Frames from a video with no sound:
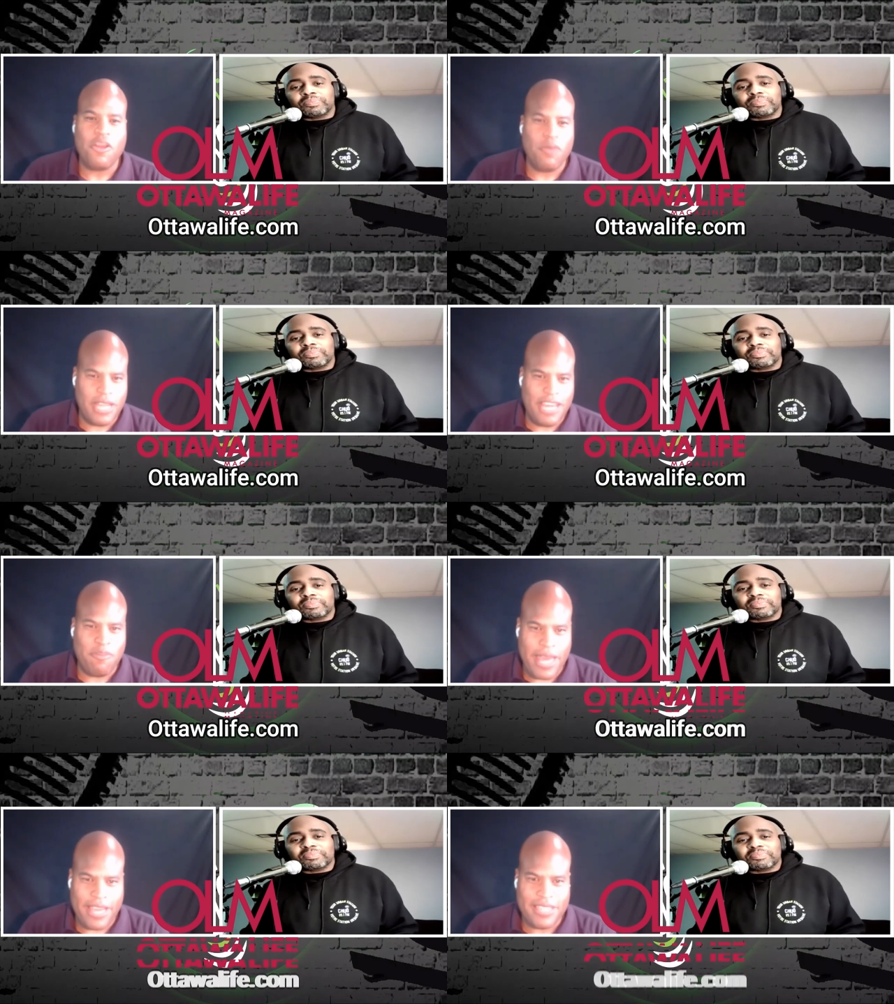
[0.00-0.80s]
Speaker 1: Ottawa
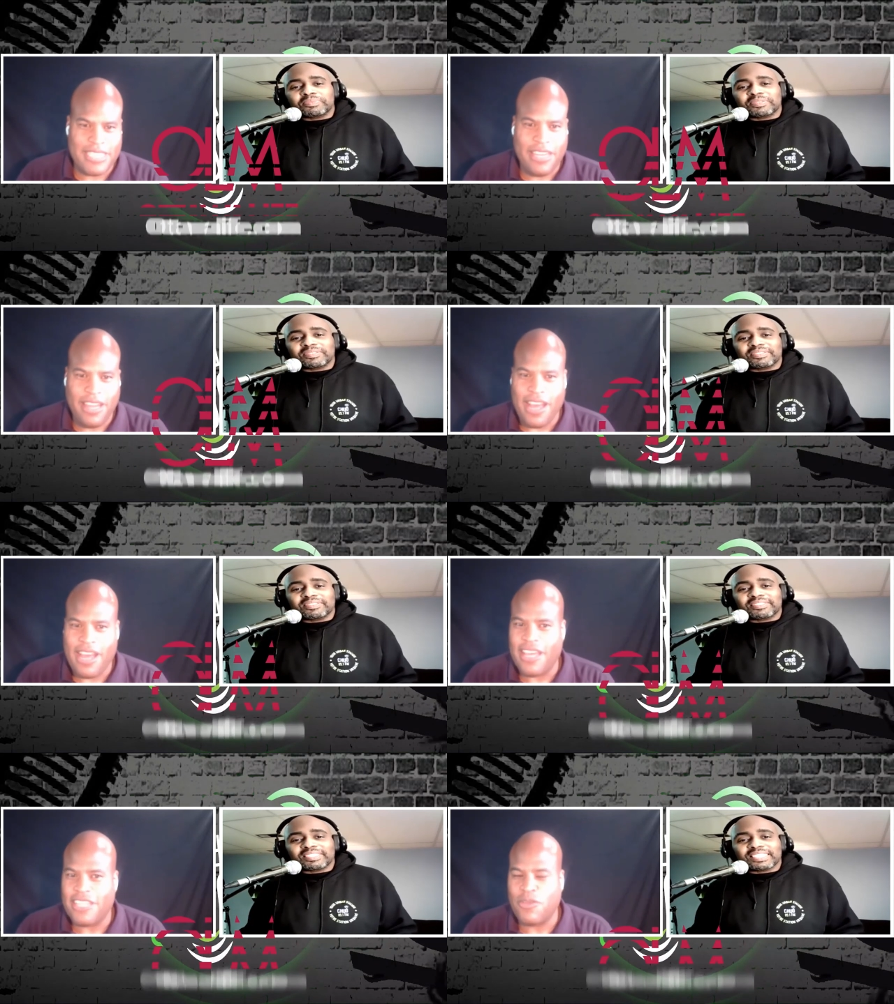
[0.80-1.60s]
Life Magazine
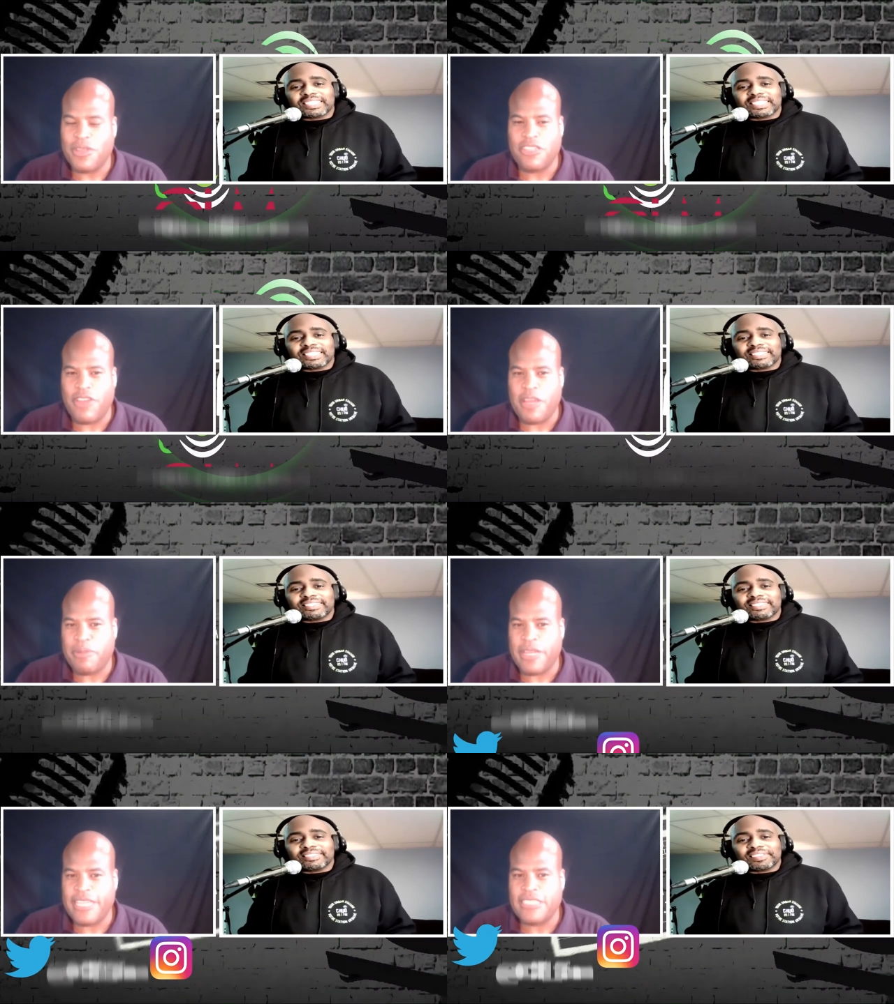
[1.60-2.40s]
uh, is always a
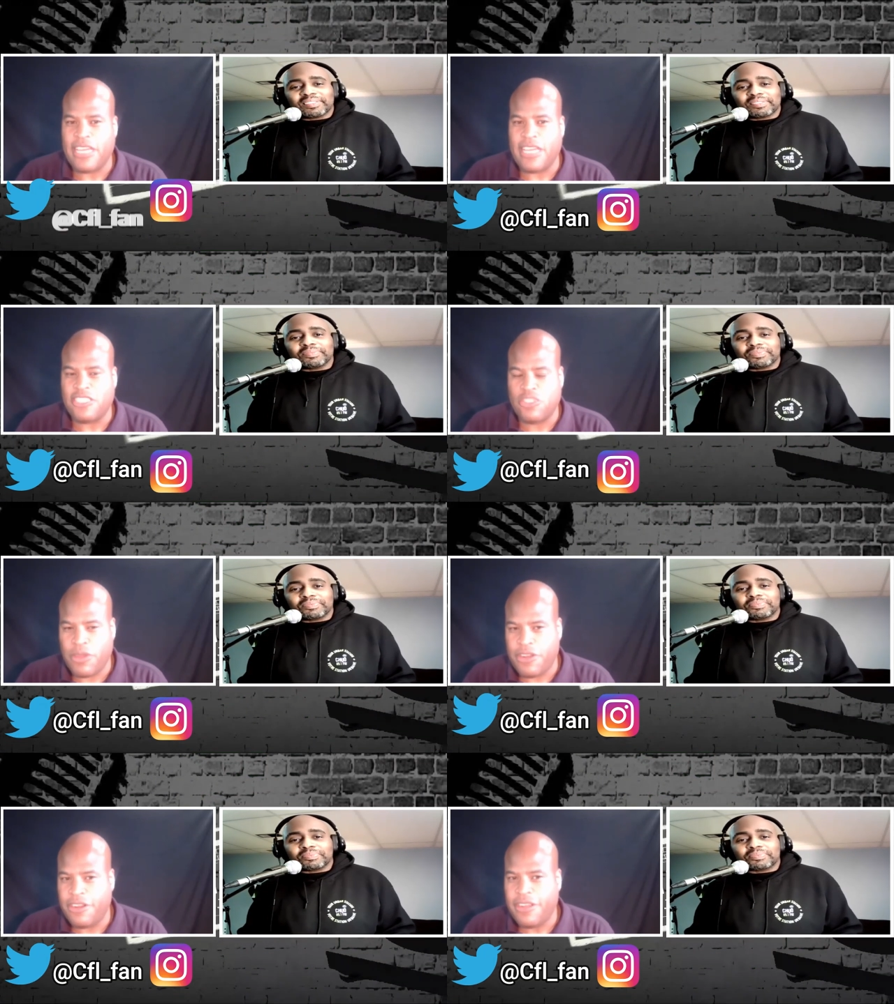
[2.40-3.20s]
great place.
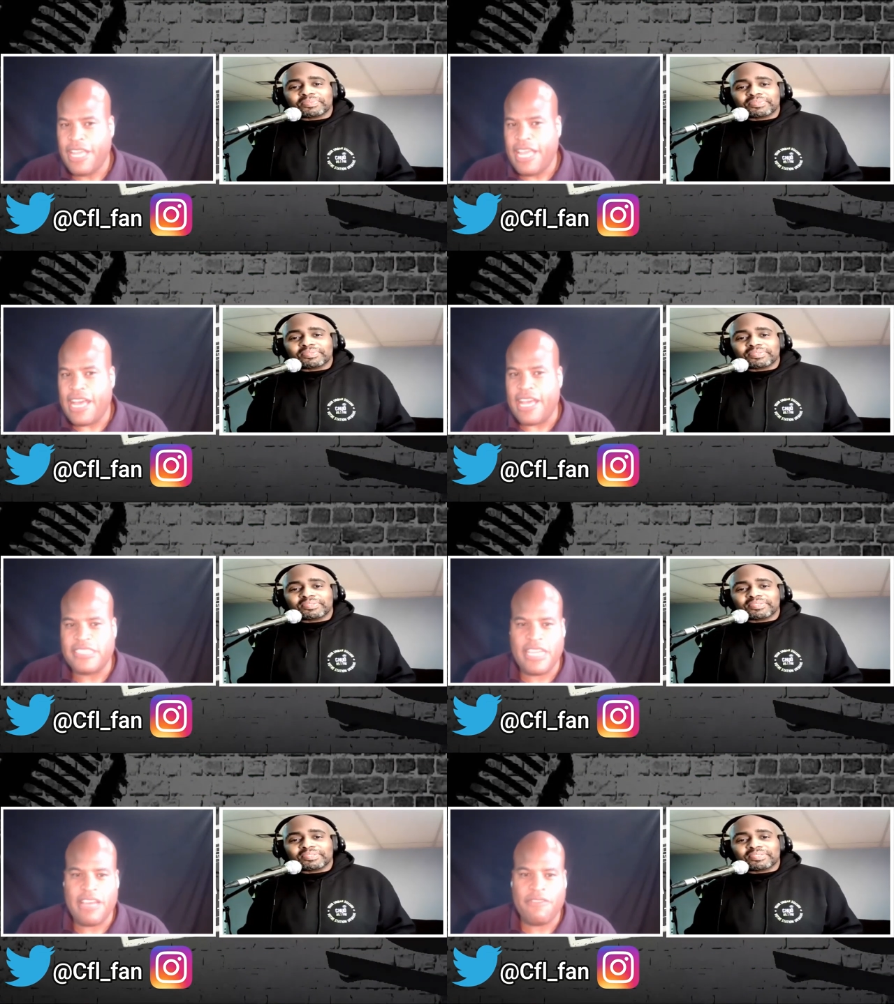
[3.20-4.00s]
Twitter.
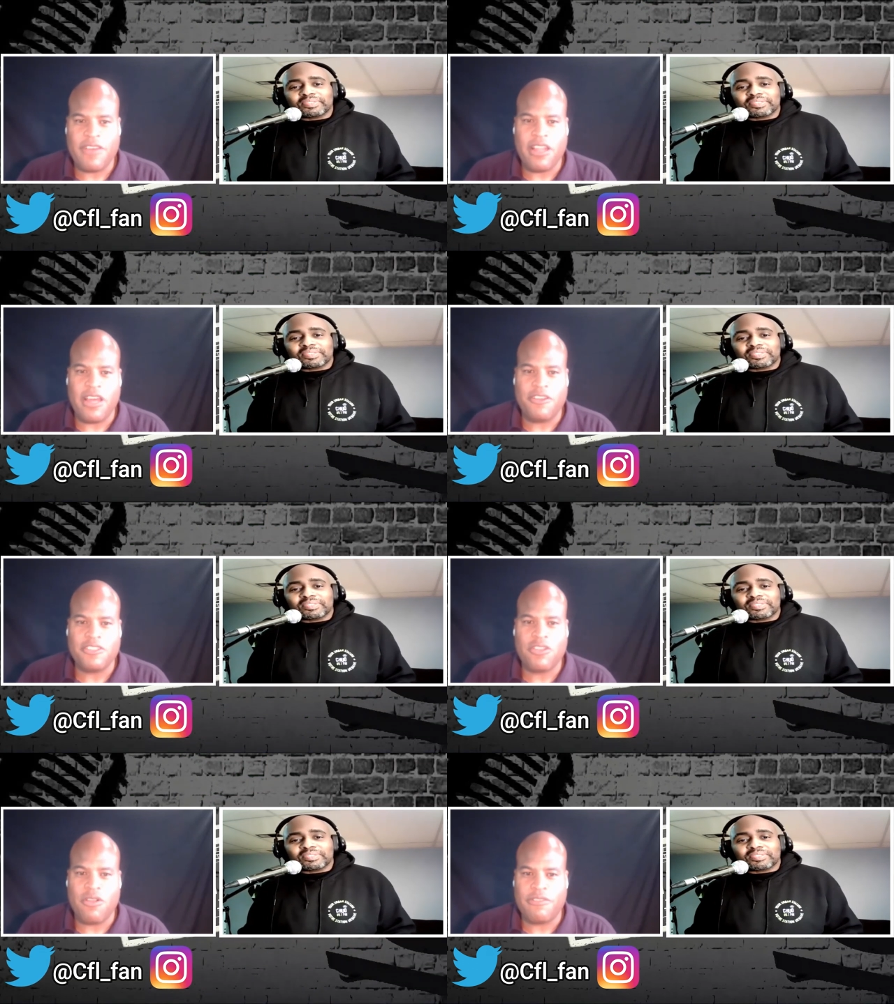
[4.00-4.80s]
CFL
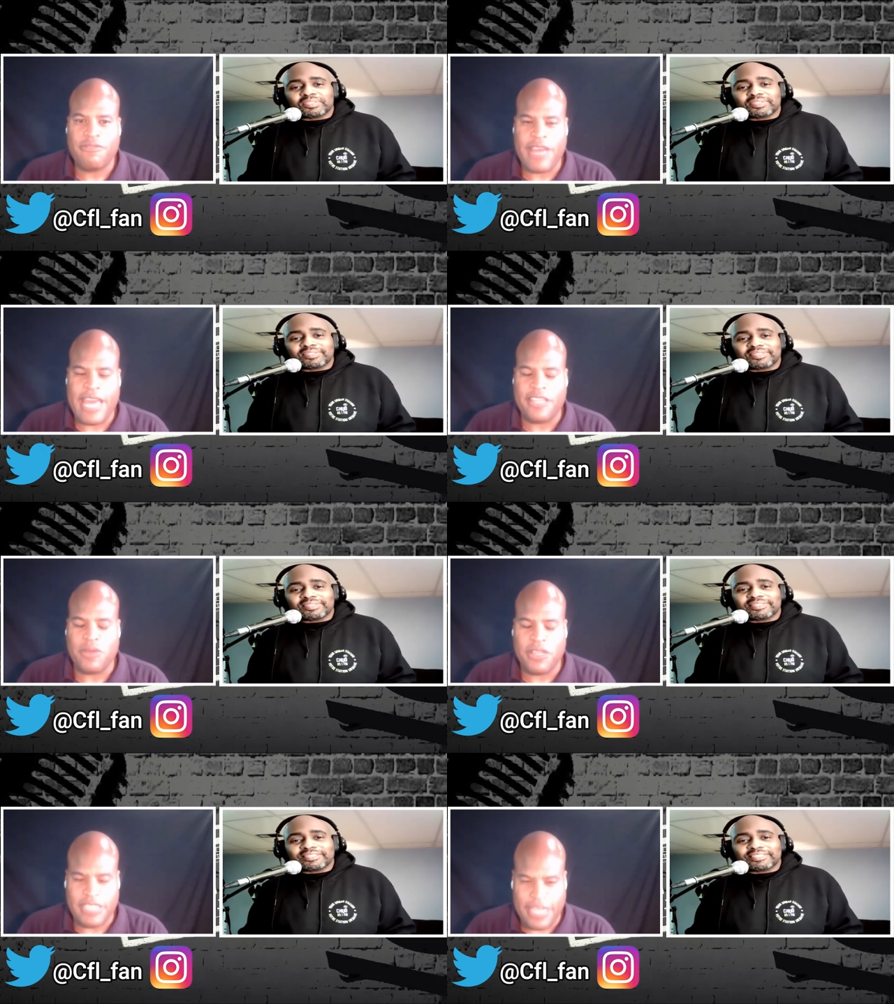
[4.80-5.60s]
underscore fan,
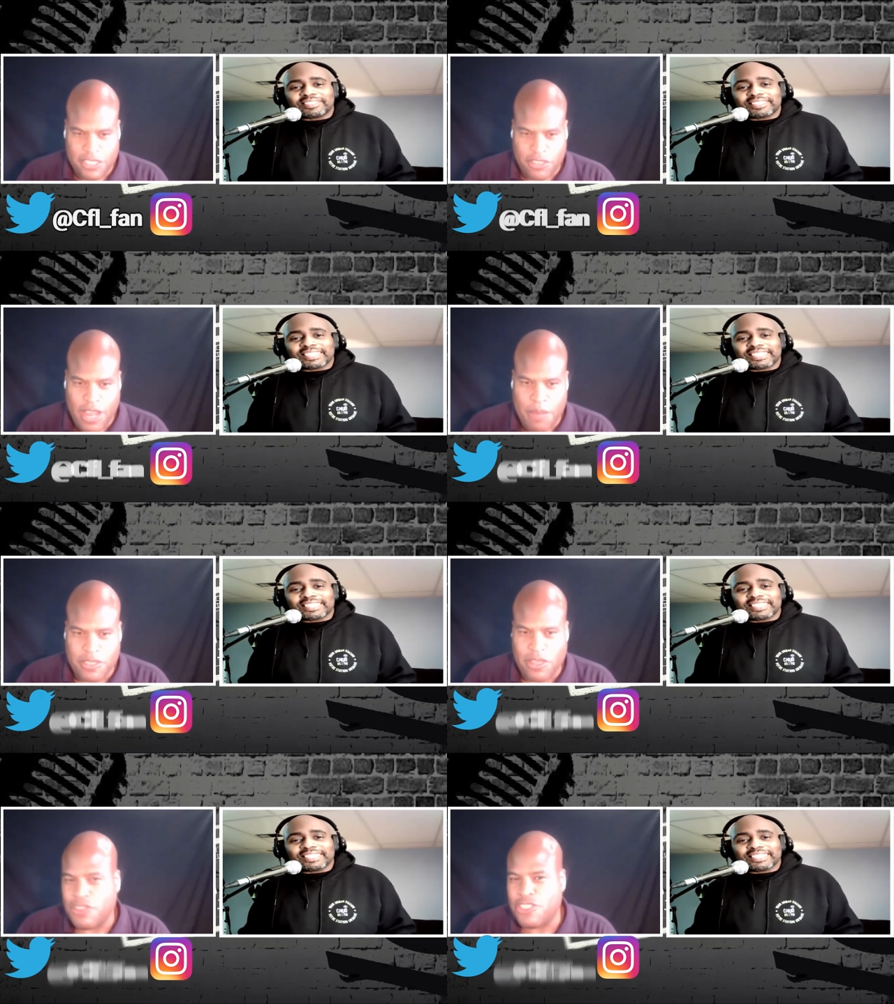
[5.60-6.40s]
as well as
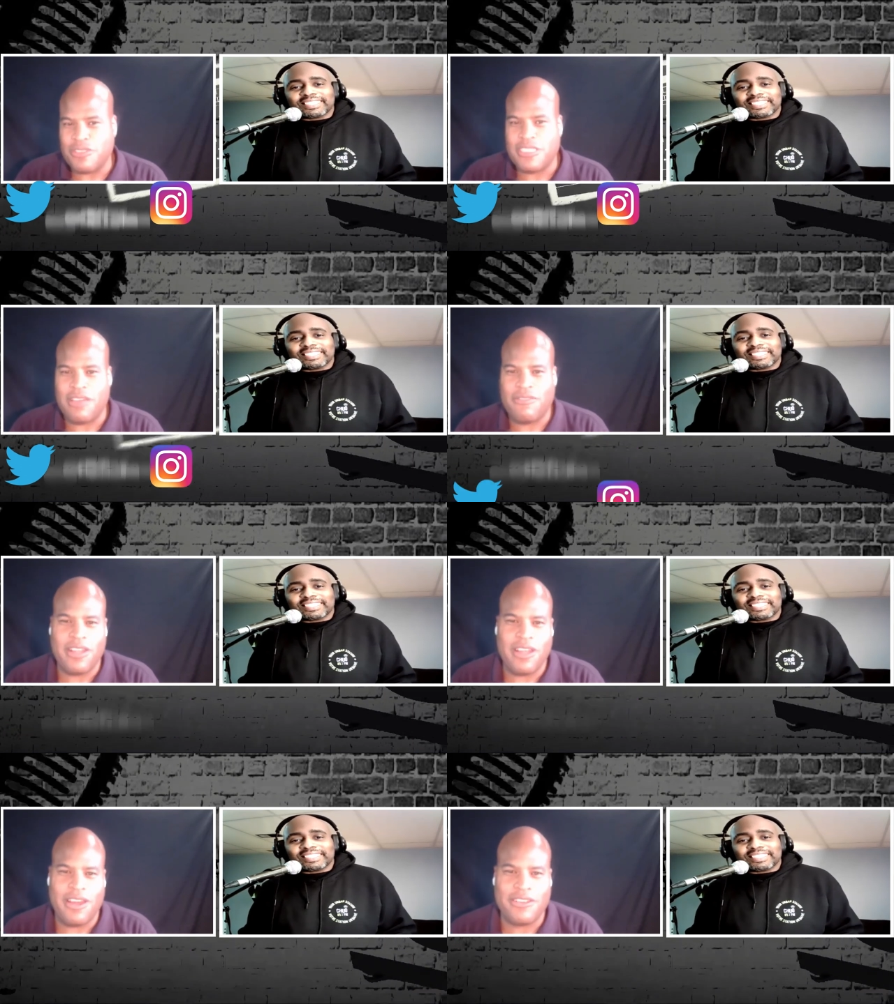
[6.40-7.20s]
Instagram, is also
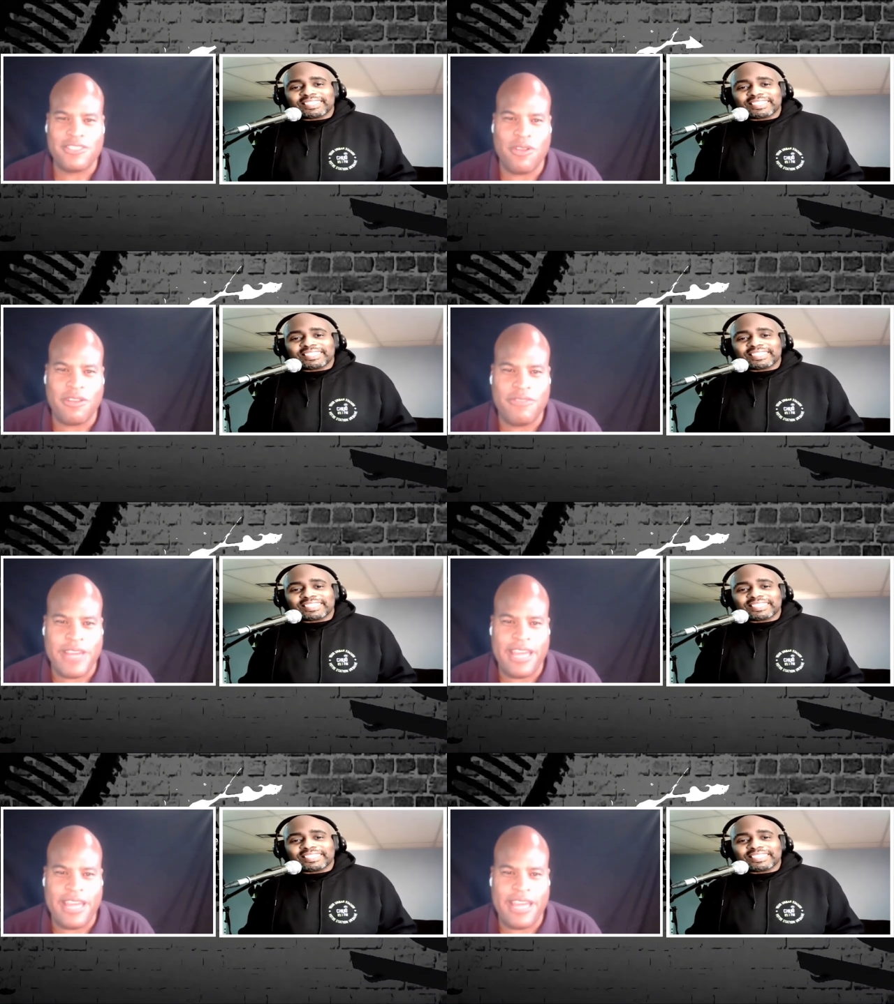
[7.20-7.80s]
CFL underscore